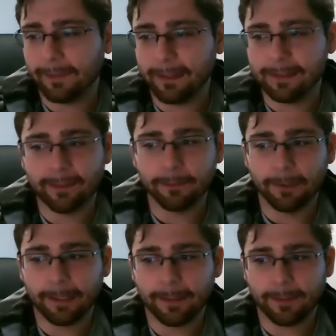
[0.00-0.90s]
his
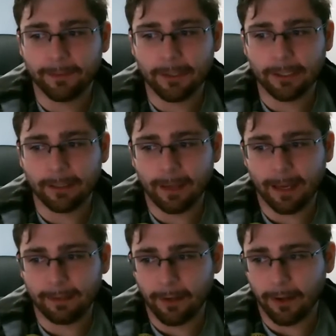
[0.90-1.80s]
ridiculous fishing
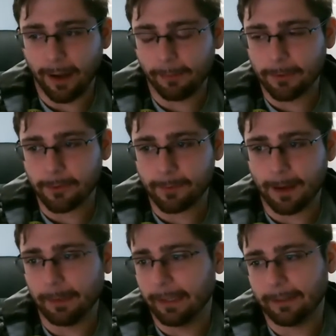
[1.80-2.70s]
hadn't caught on, which was
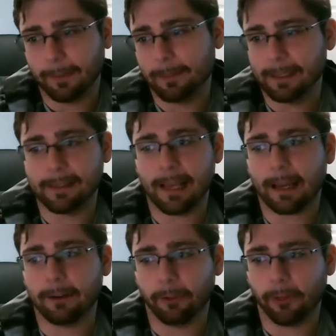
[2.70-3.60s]
probably like maybe his
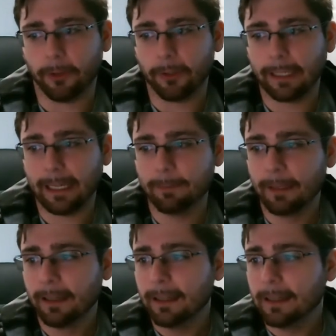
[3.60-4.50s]
second or third game,
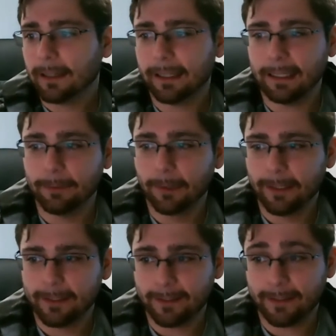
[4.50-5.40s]
can he
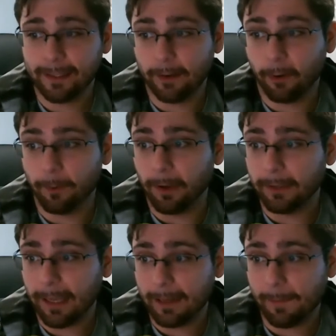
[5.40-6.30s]
really just sit at home all
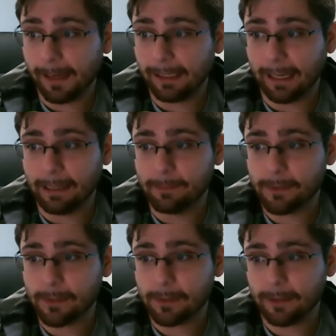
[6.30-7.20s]
day and make
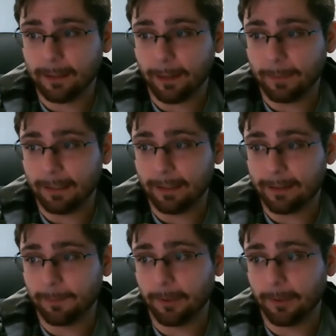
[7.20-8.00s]
games? I mean, well, yeah, because